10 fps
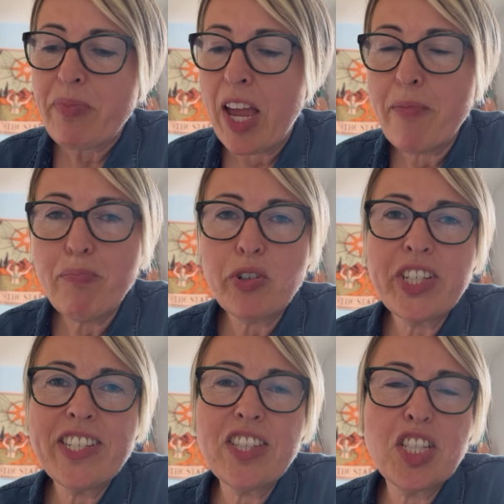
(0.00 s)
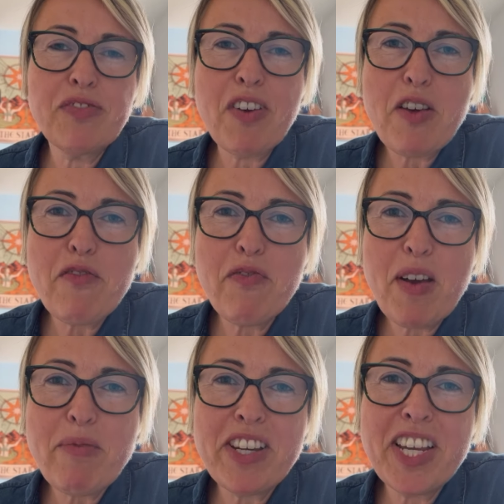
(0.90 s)
embodies the divine
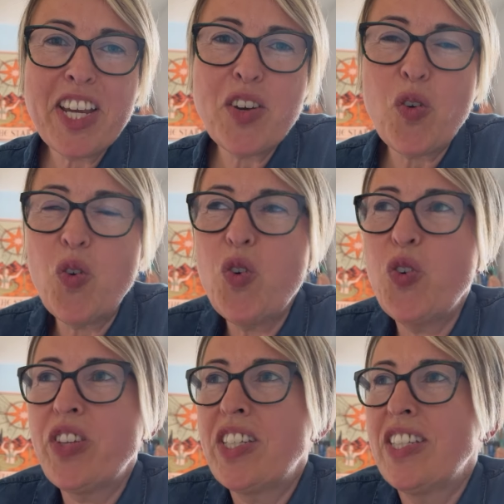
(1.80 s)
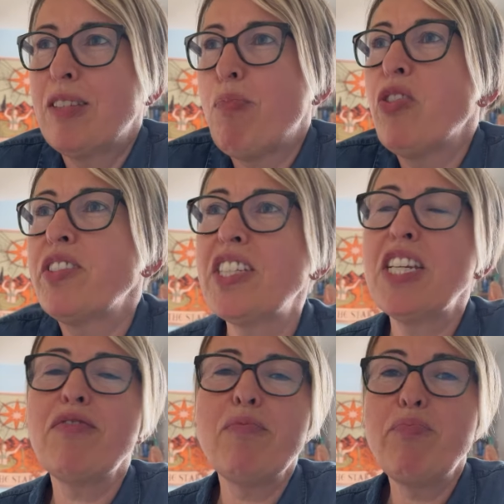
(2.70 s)
feminine, all that is
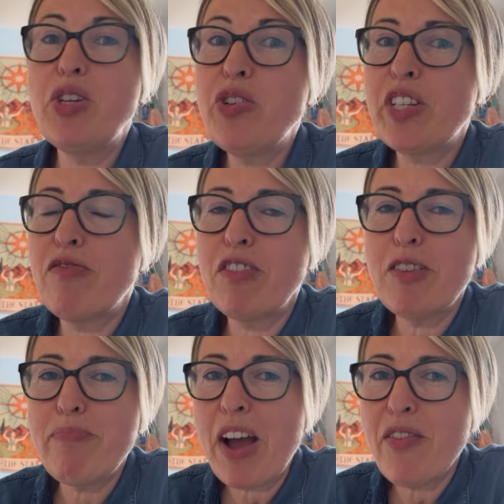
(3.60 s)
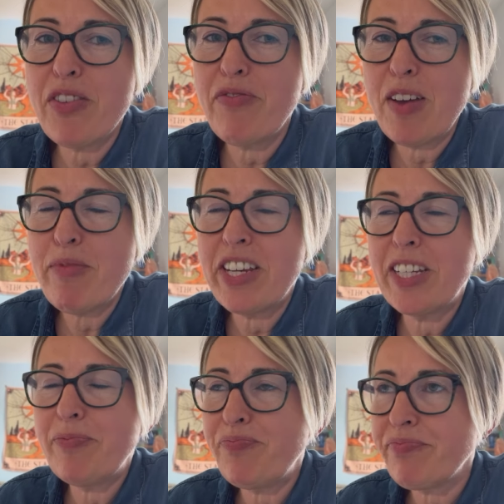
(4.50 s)
positive and beautiful about the
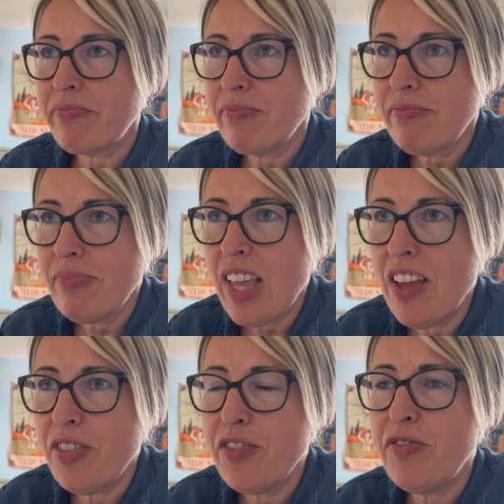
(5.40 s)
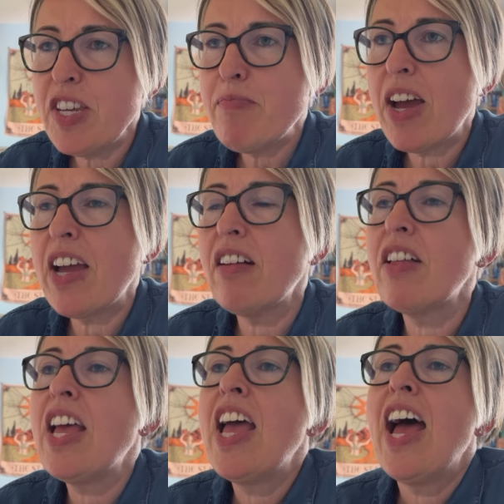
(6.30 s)
feminine and the
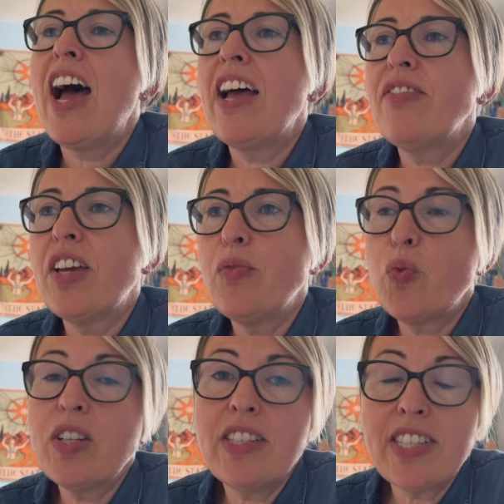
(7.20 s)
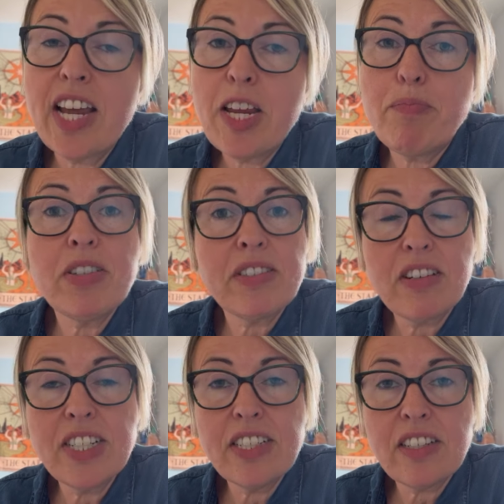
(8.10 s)
female. And then one day
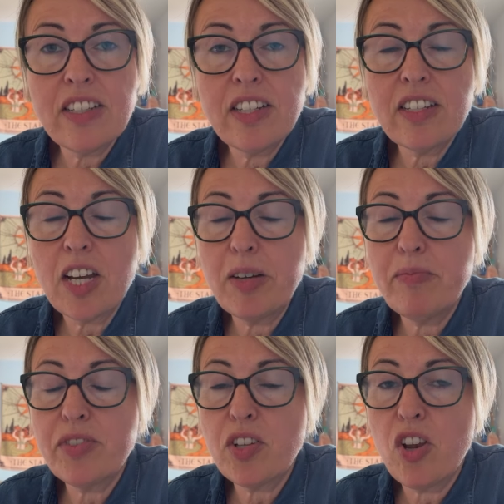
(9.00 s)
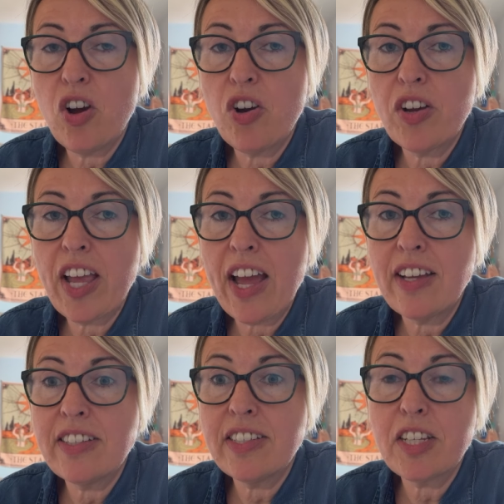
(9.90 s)
Poseidon comes along
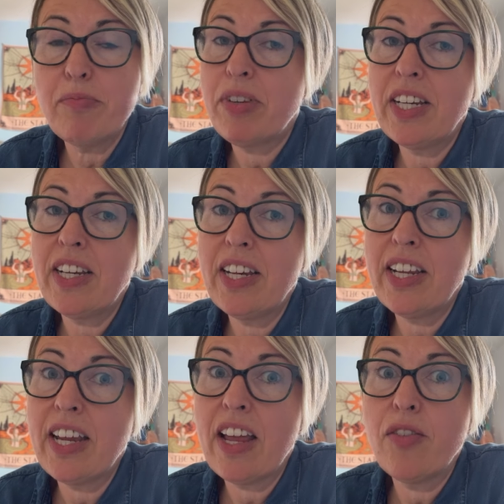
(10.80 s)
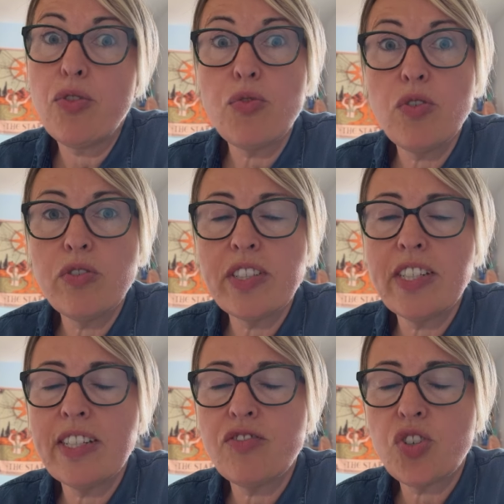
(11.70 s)
and is completely enthralled
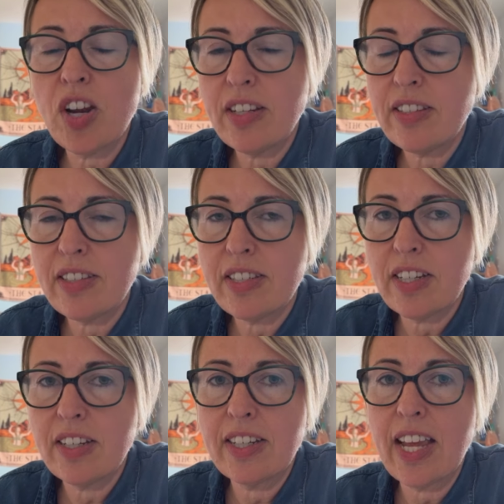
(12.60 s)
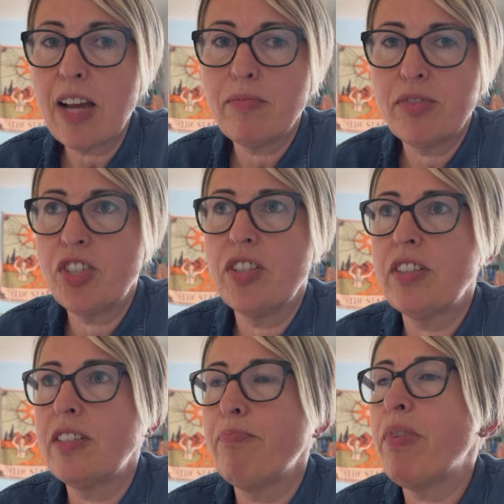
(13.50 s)
and entranced and
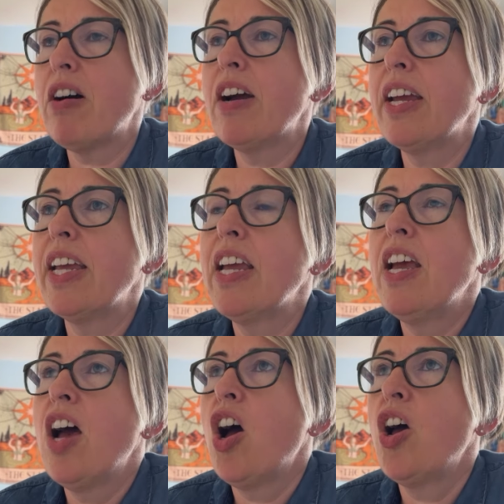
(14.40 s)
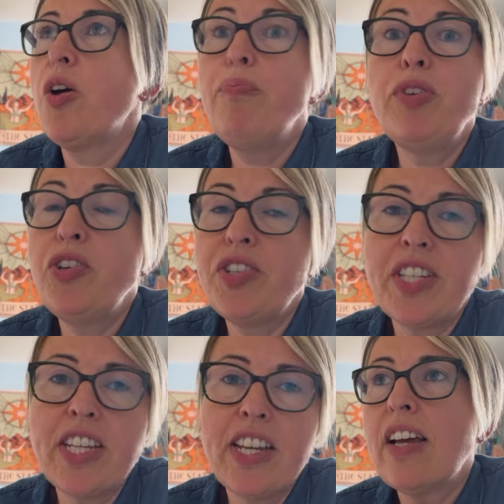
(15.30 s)
captured by her
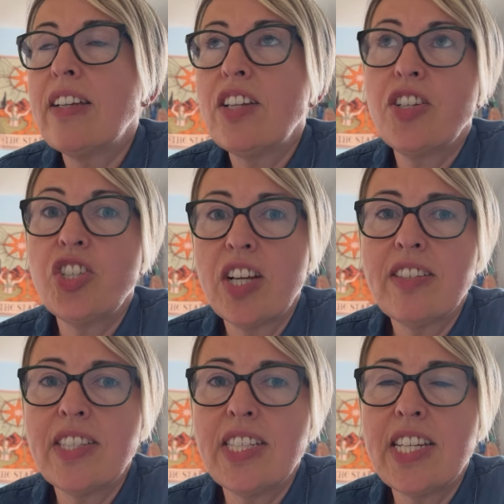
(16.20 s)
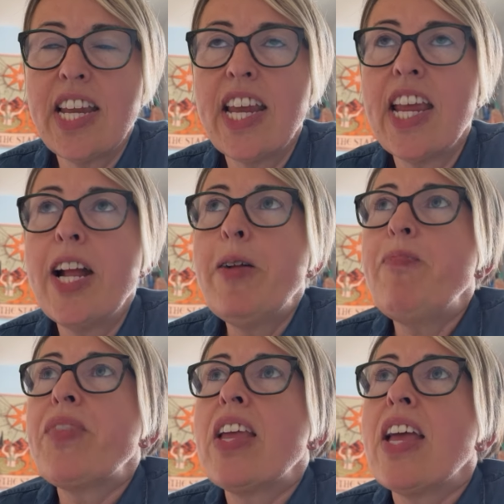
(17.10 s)
beauty and her chastity.
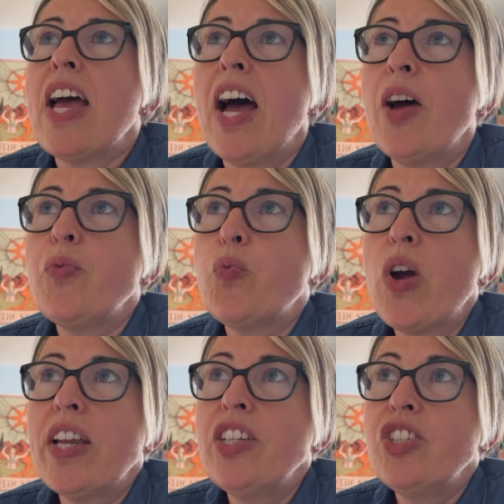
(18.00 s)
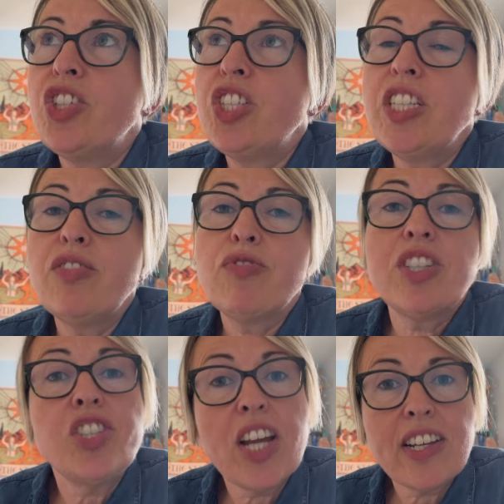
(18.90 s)
And when she
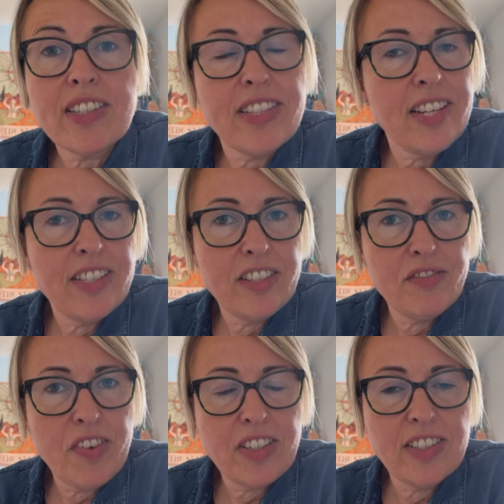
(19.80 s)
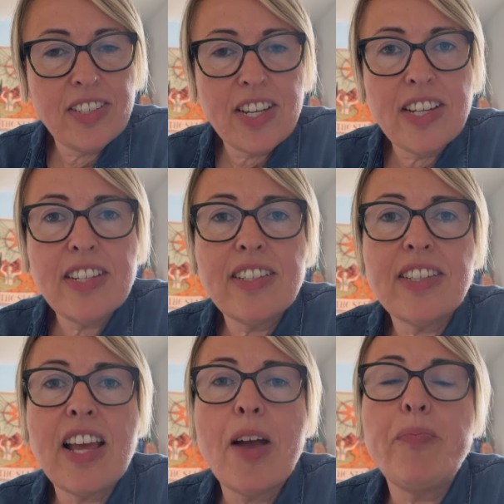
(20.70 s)
rejects his
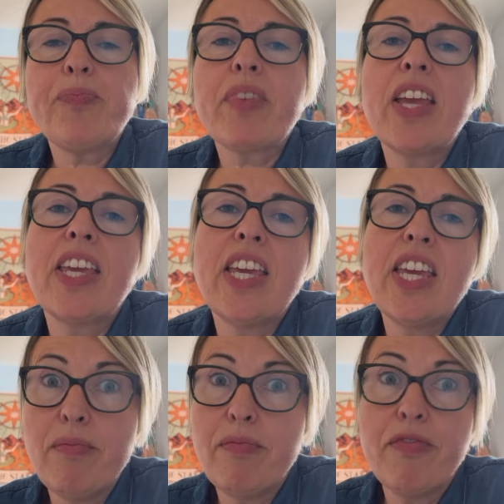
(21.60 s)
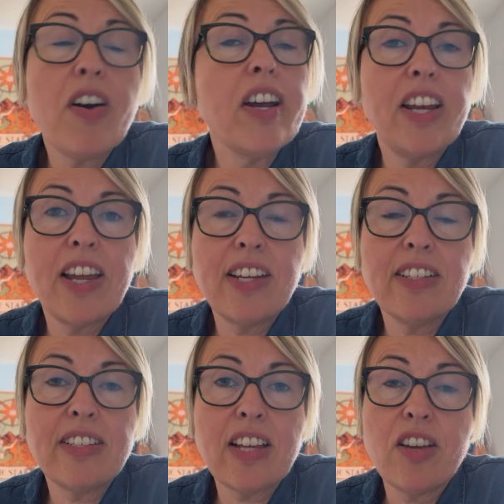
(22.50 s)
advances, he
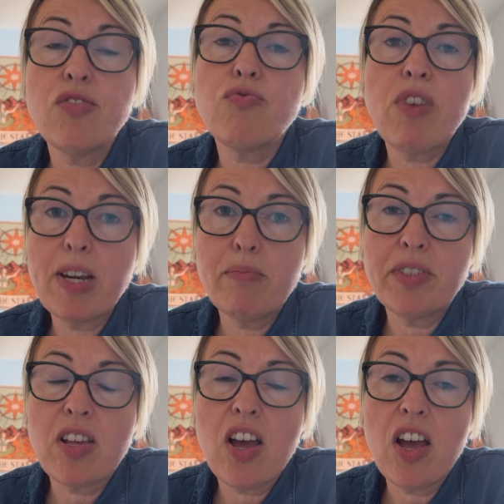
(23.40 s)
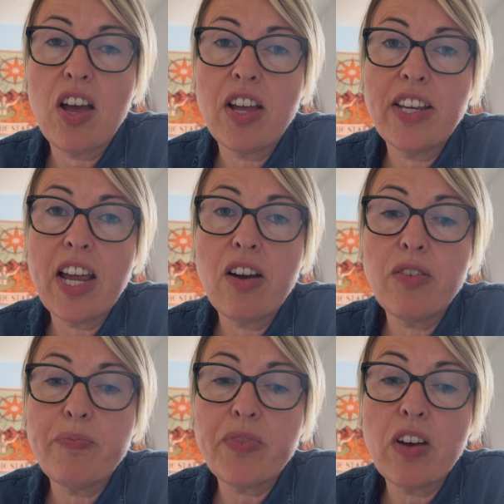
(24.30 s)
violates and rapes her.
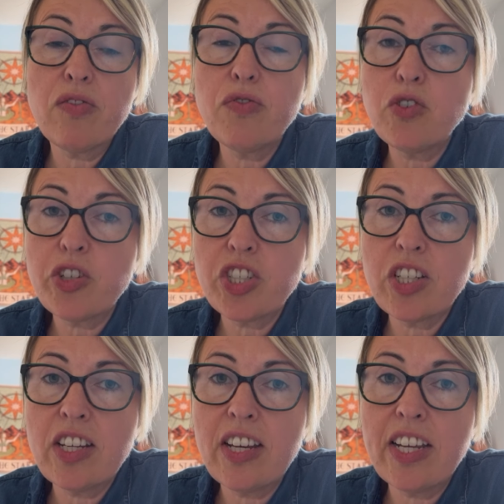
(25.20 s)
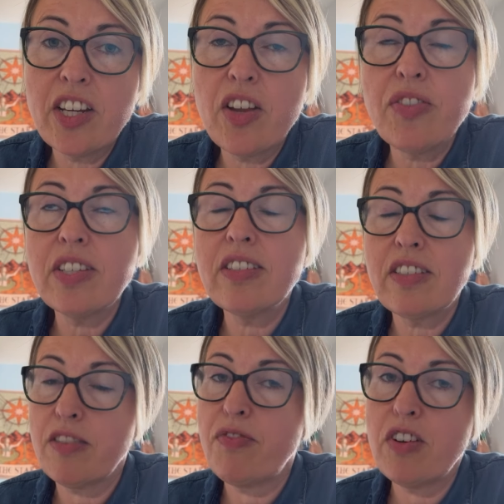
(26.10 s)
Now, unfortunately, you know, this is
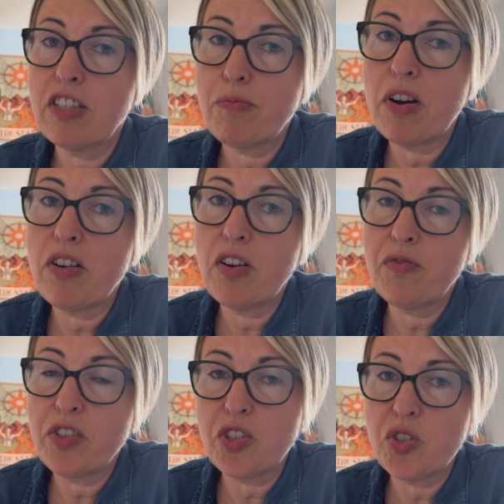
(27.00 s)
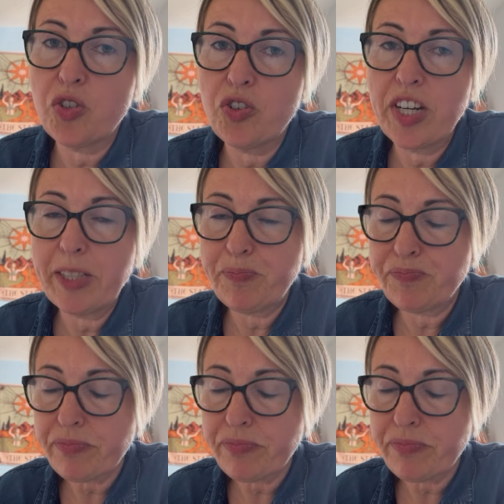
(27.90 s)
the first part of the story